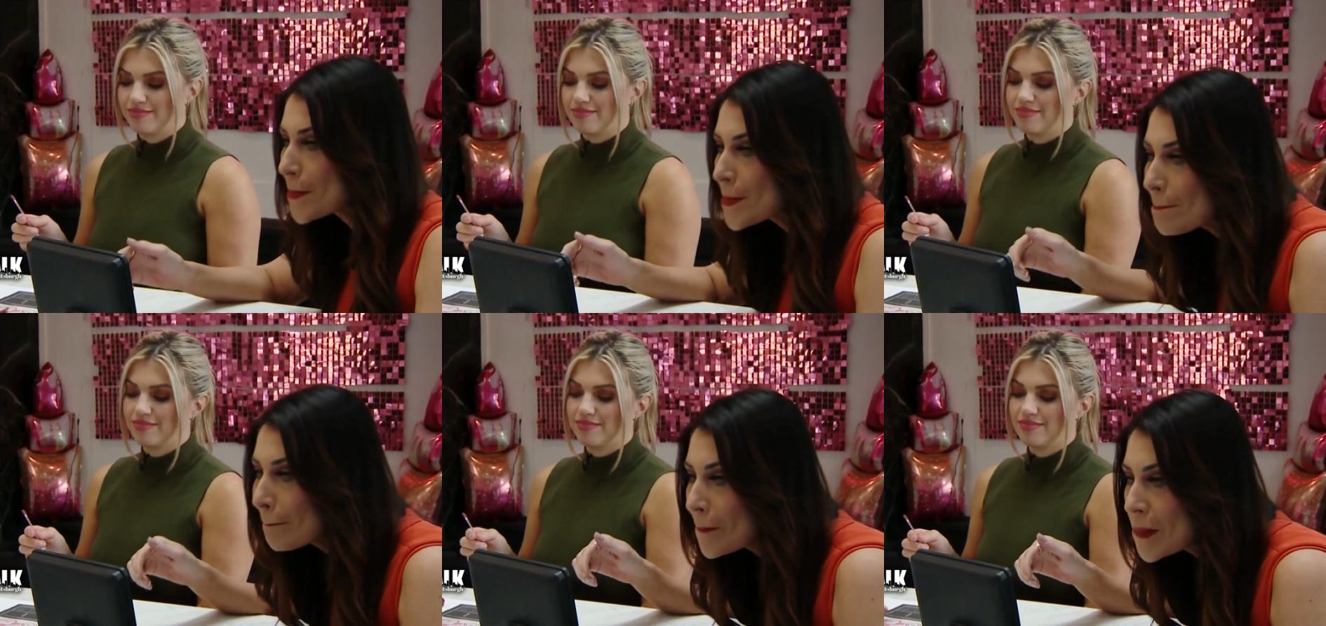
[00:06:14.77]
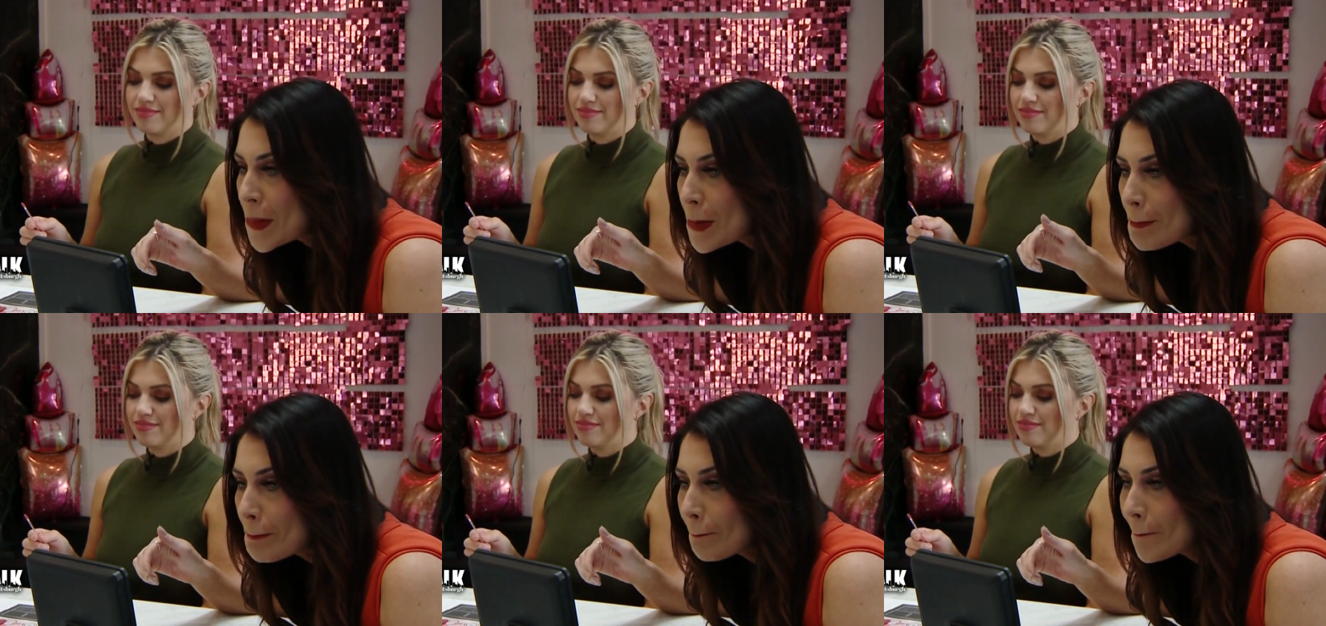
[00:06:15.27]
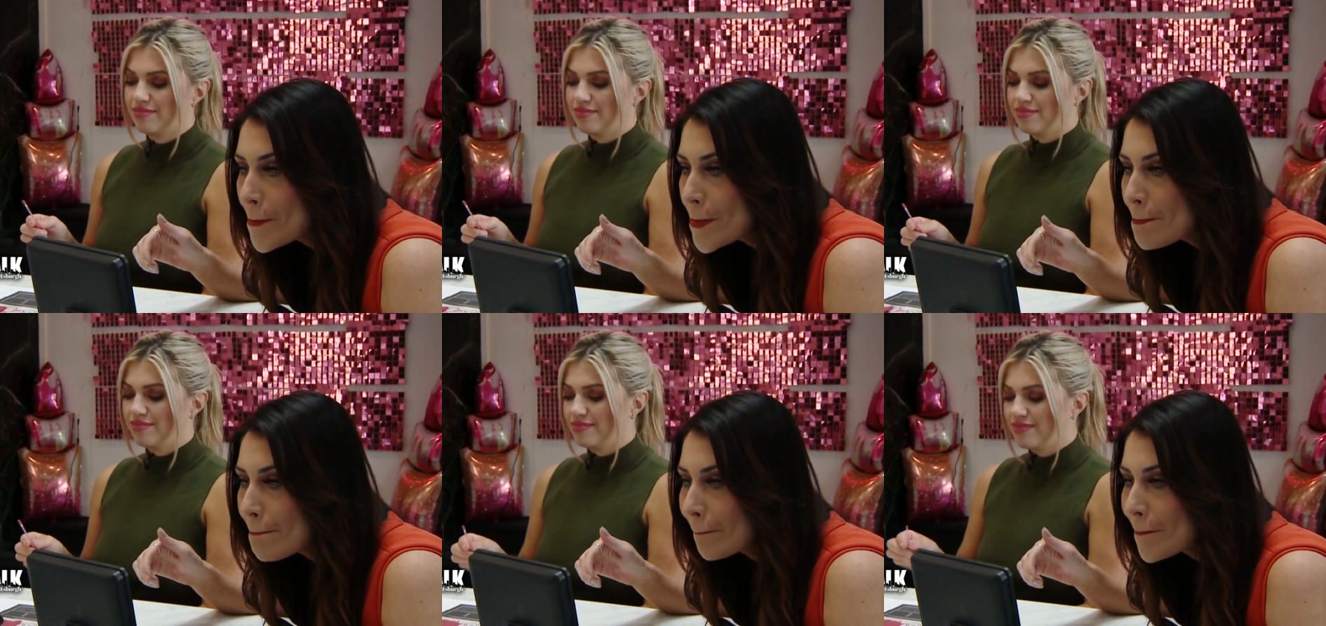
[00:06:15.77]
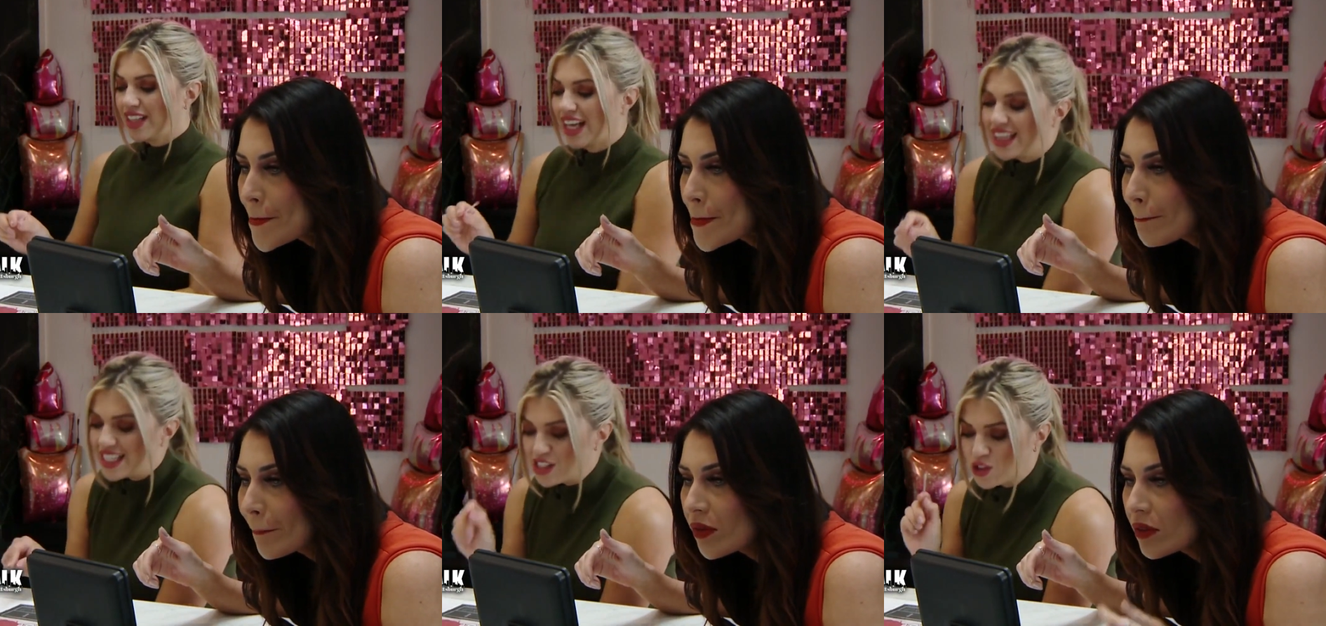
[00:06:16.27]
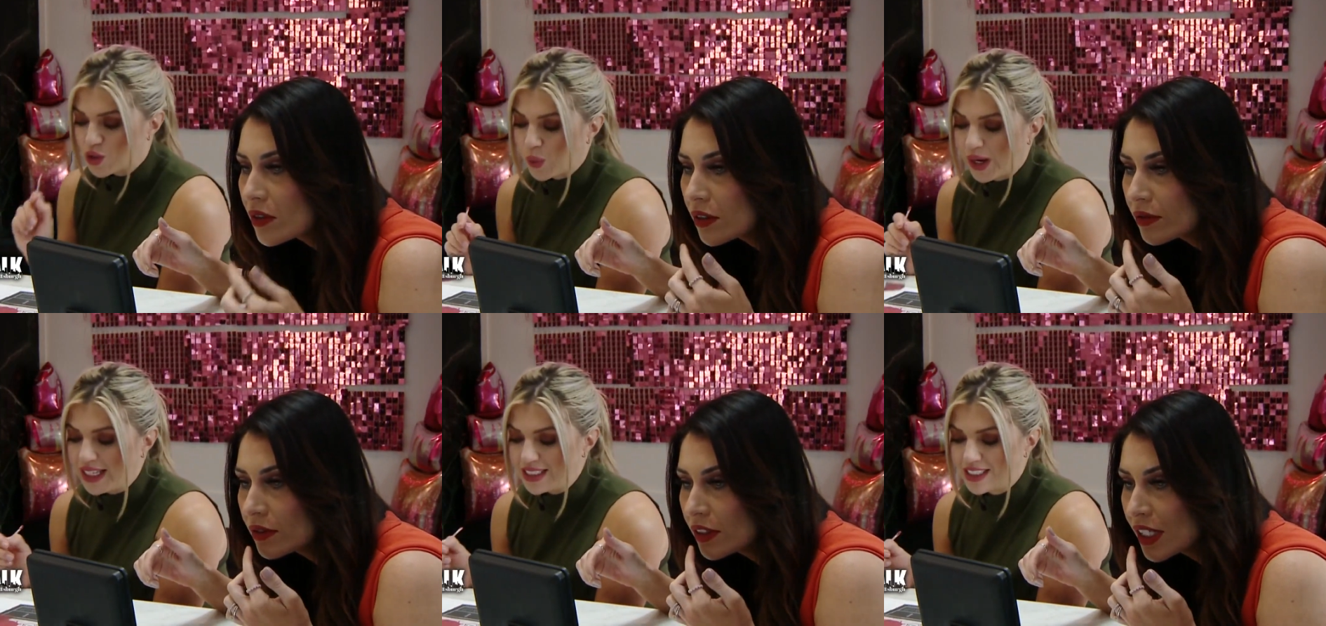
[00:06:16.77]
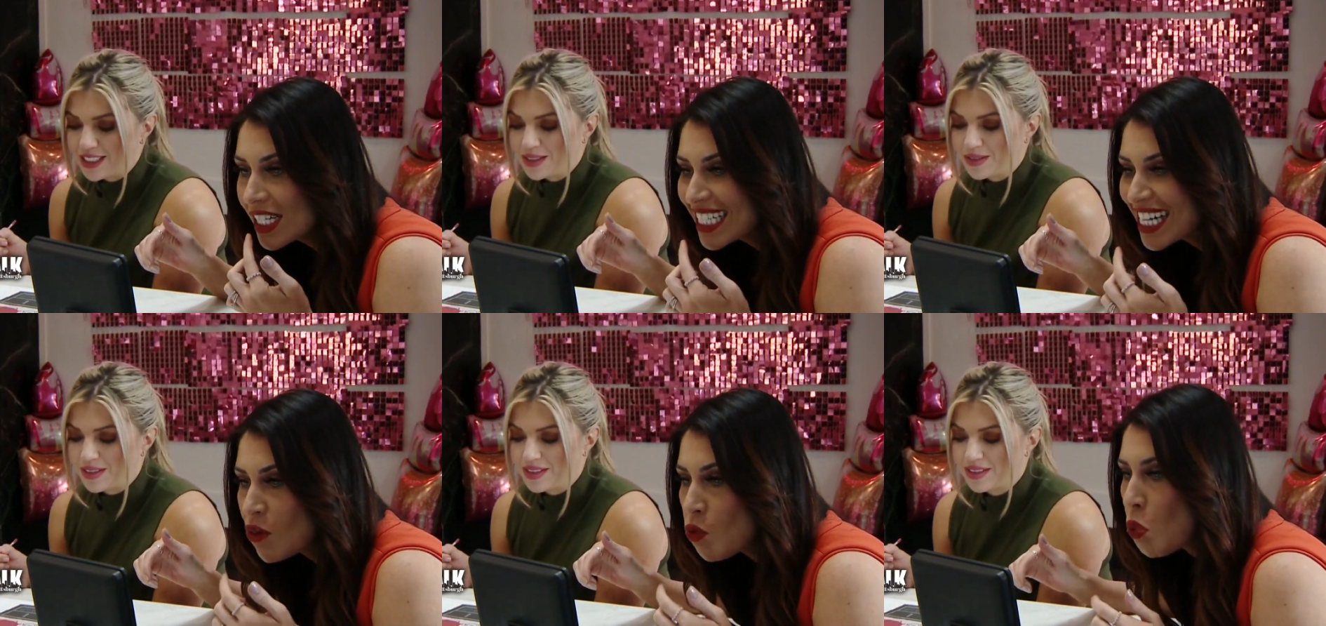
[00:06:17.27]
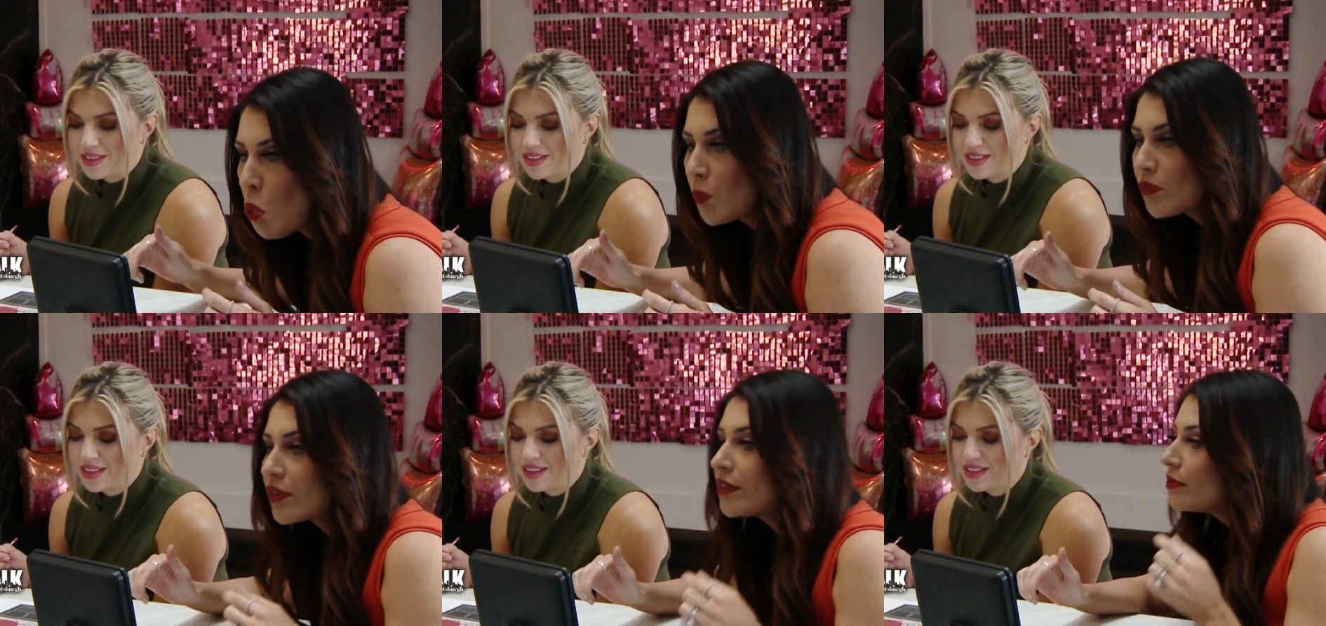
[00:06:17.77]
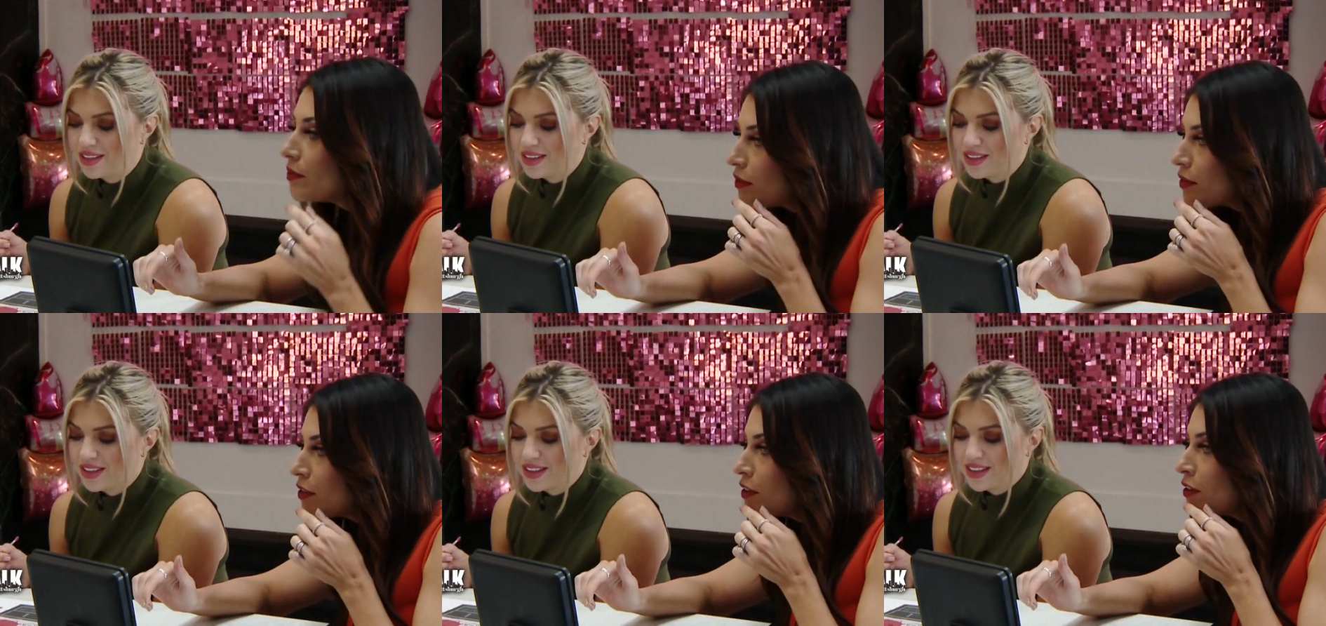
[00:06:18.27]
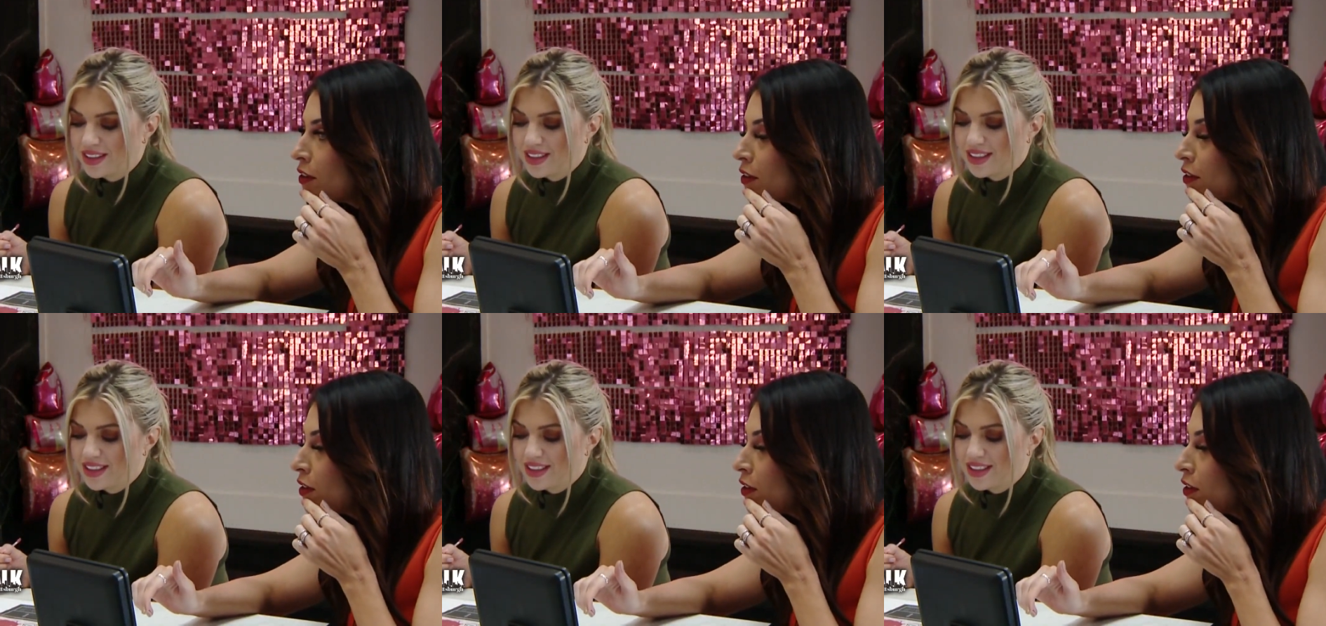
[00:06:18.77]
Speaker 1: a little bit of brown for you. This is great. I'll do a little bit more.